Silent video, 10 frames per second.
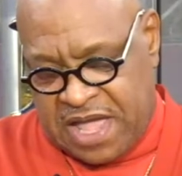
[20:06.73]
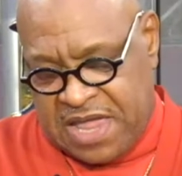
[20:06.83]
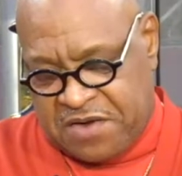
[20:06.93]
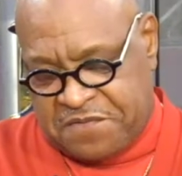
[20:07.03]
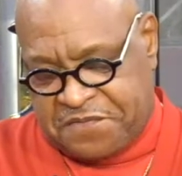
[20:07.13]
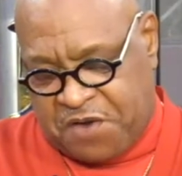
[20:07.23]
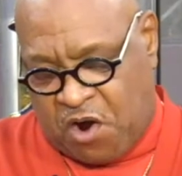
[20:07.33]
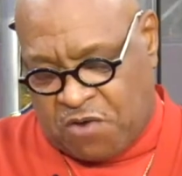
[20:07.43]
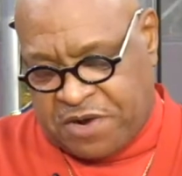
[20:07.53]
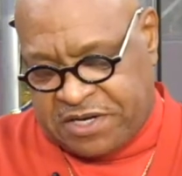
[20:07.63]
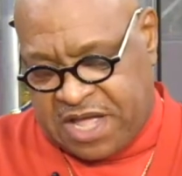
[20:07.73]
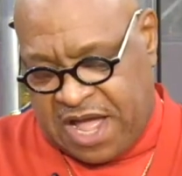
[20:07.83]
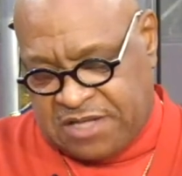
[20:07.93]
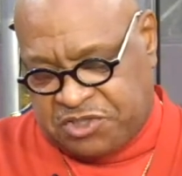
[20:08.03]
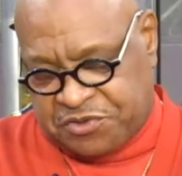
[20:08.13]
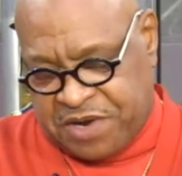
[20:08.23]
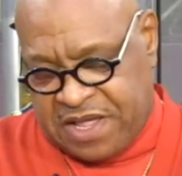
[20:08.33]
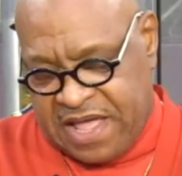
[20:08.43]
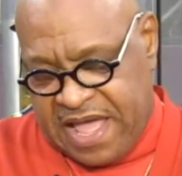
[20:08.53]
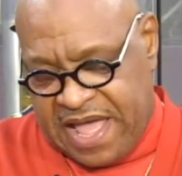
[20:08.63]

in a foreign country.